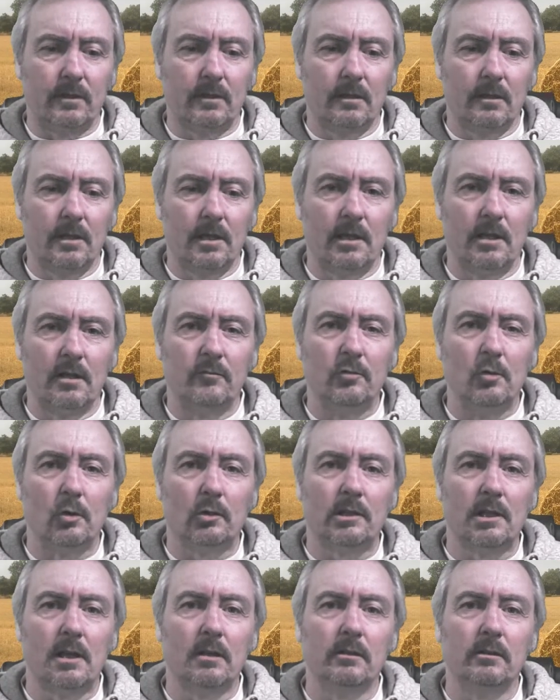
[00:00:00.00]
and I've looked
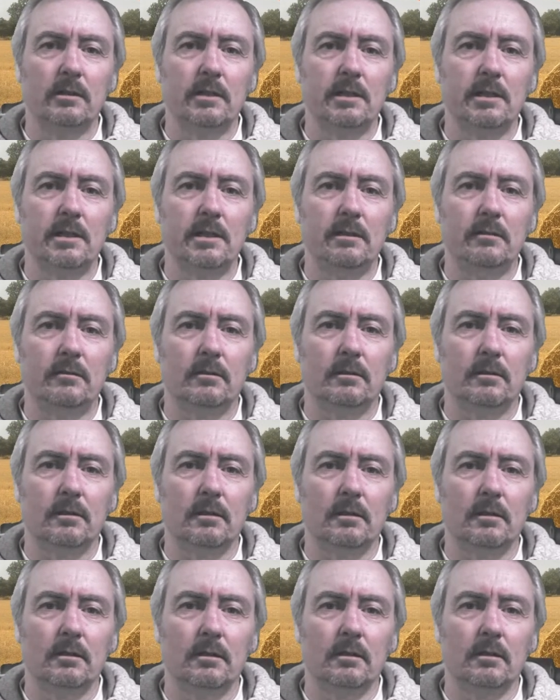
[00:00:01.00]
on the
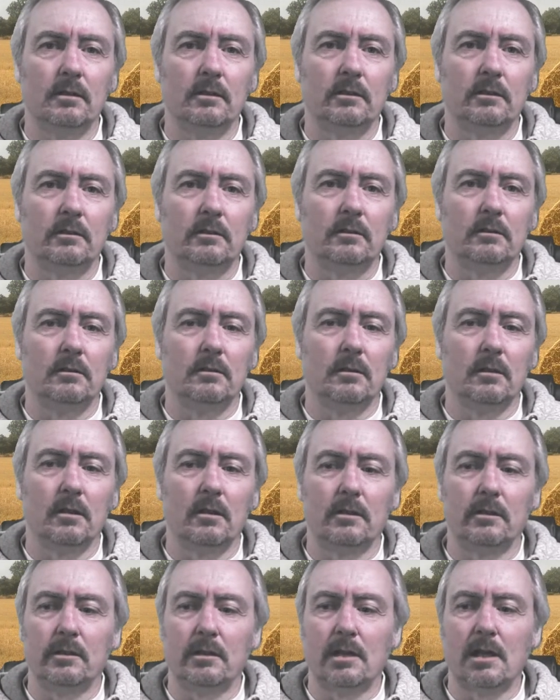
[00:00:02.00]

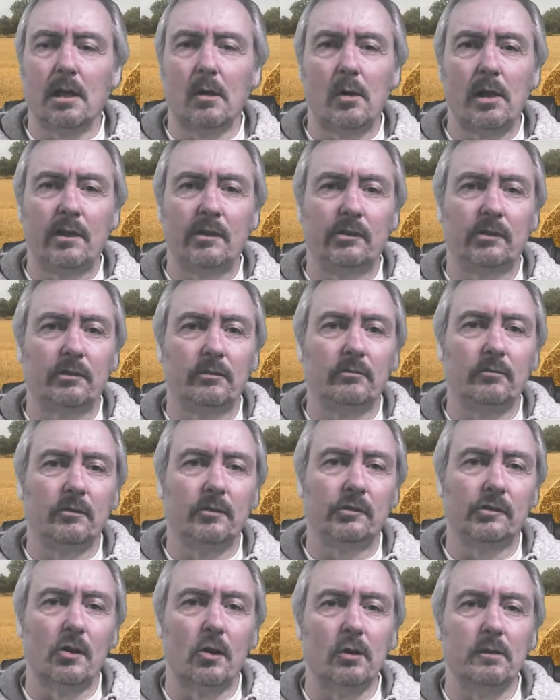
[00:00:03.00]
OS
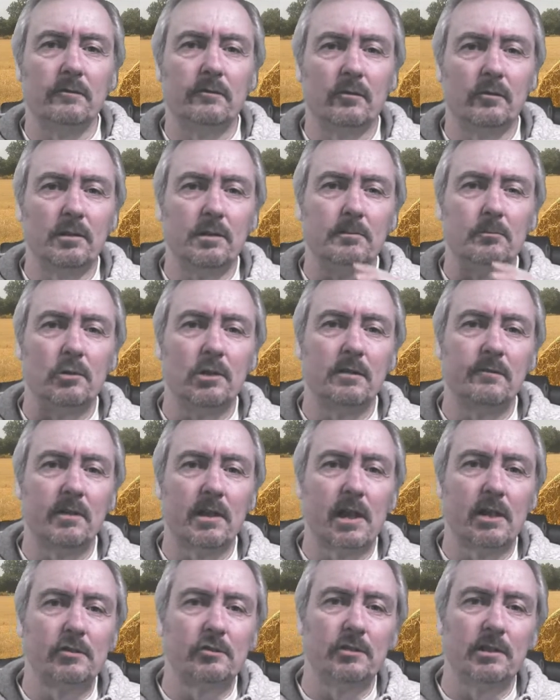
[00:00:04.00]
site for the
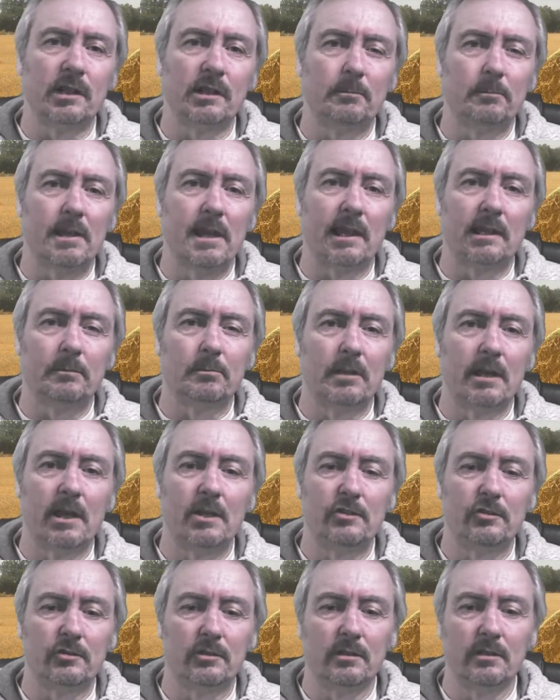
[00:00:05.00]
abbreviation
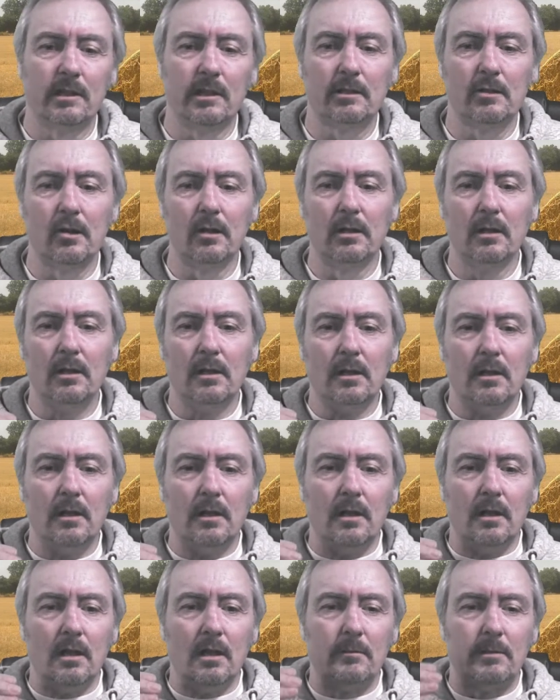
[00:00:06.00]
explanation, and I got
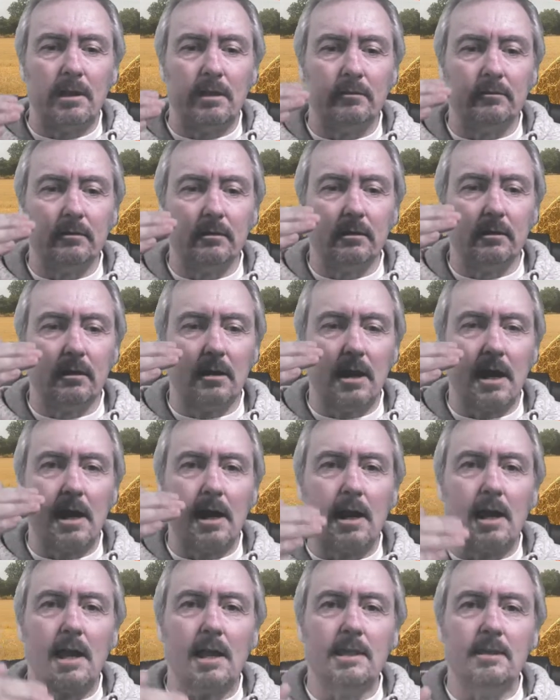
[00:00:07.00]
about
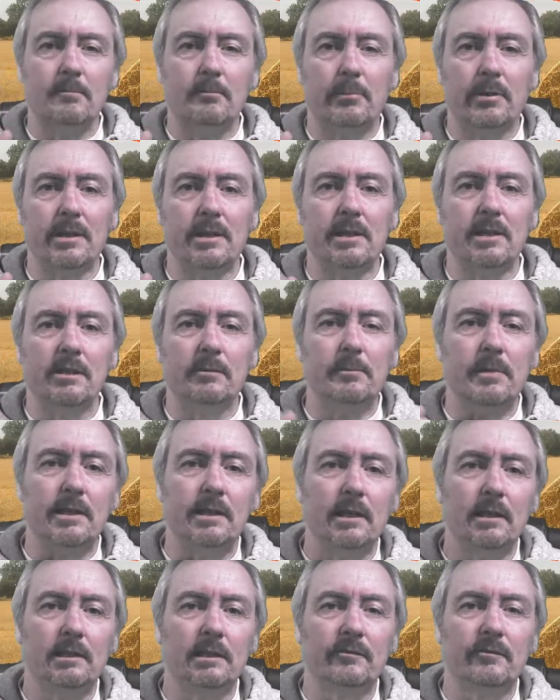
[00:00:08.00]
8 P's
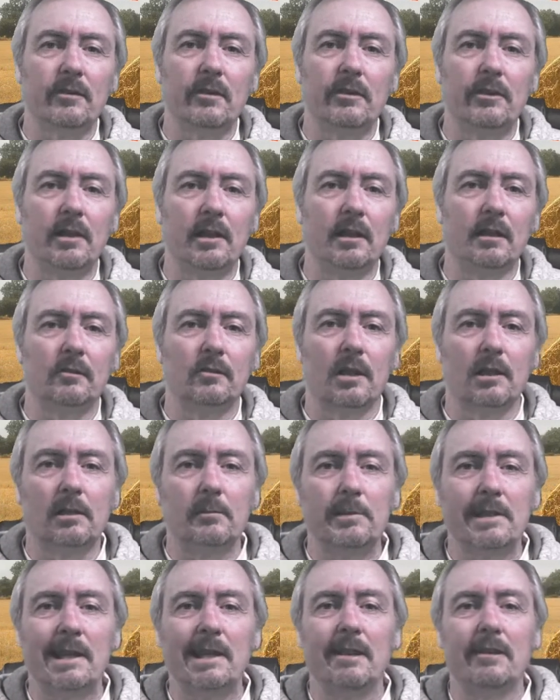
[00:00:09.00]
meaning different things. That could
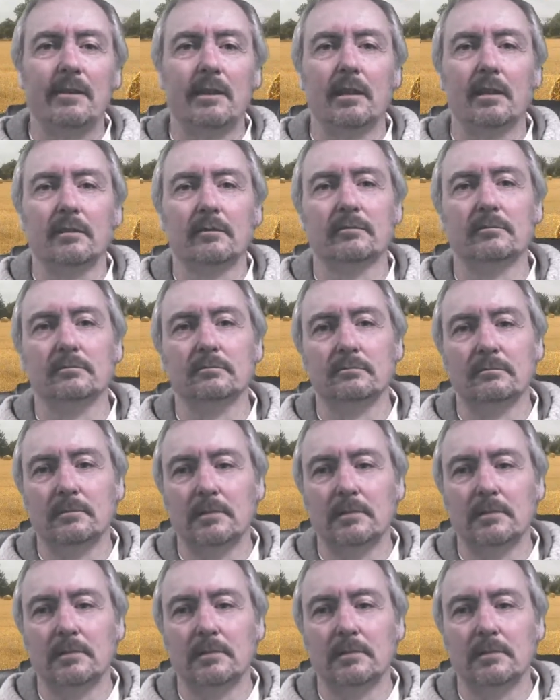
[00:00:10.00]
be anything from